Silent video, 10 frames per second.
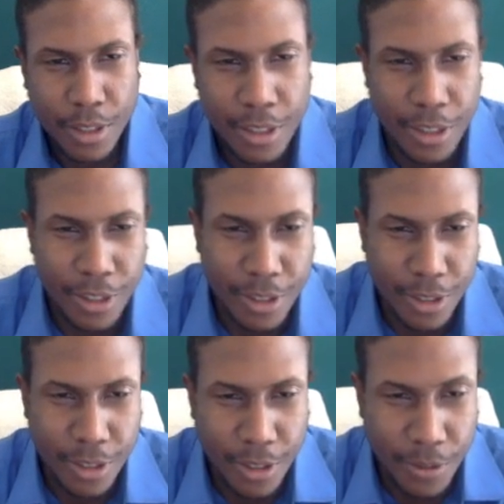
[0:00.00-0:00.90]
I'll just
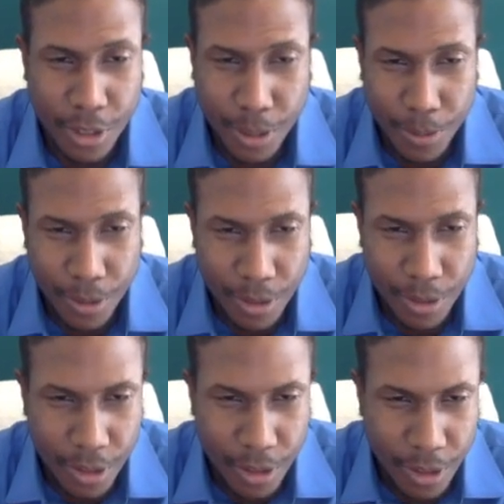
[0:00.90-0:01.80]
even stop right
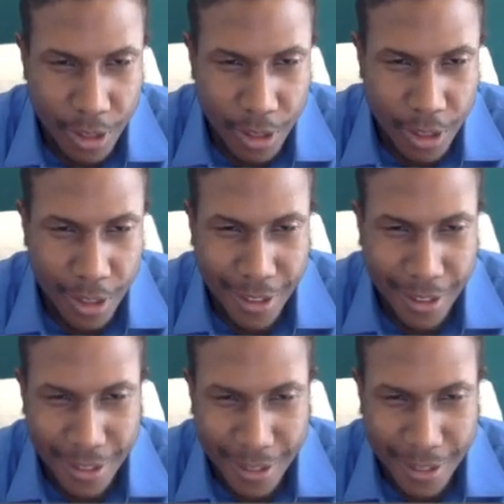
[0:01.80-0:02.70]
there.
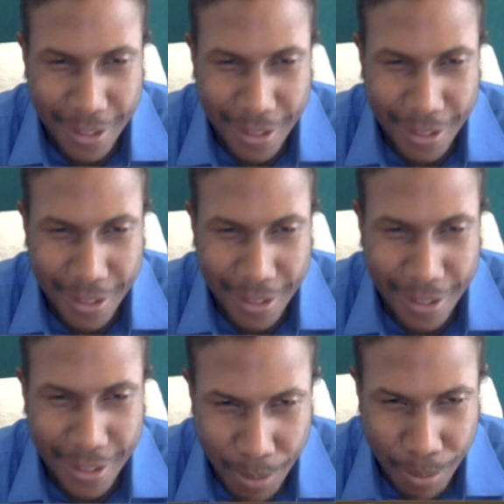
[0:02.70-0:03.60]
Gary
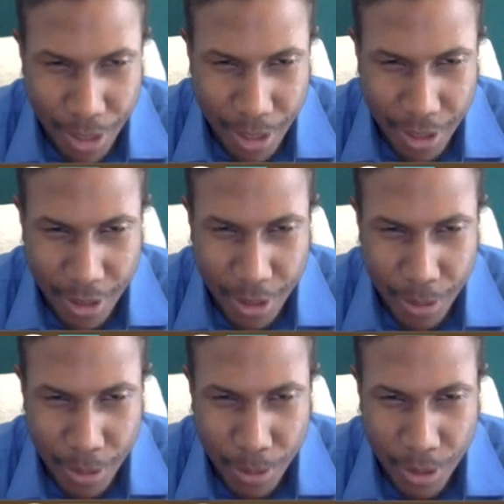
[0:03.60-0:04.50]
Hammett,
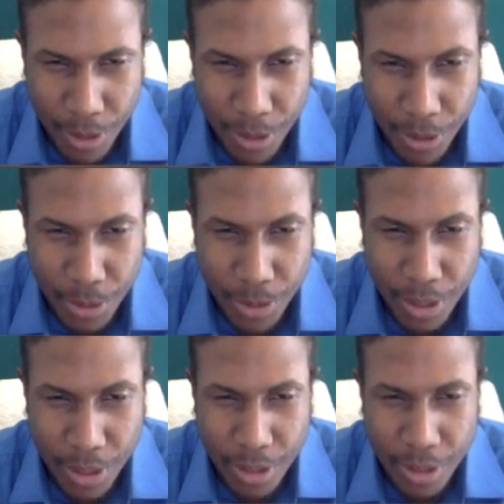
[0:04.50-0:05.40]
WP News
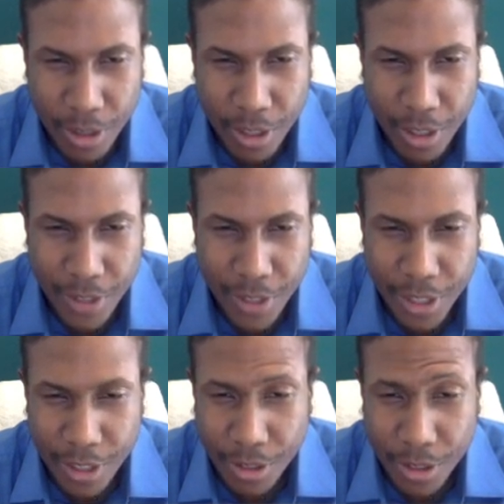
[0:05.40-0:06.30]
Ranker, is in
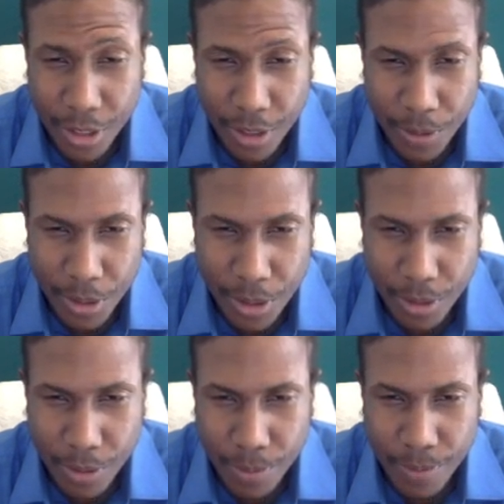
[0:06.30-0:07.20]
a league of its
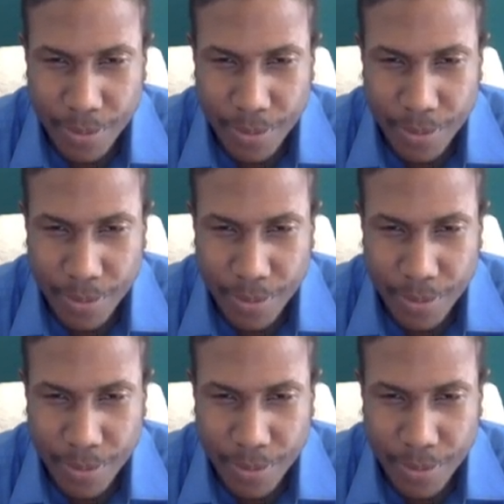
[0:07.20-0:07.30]
own.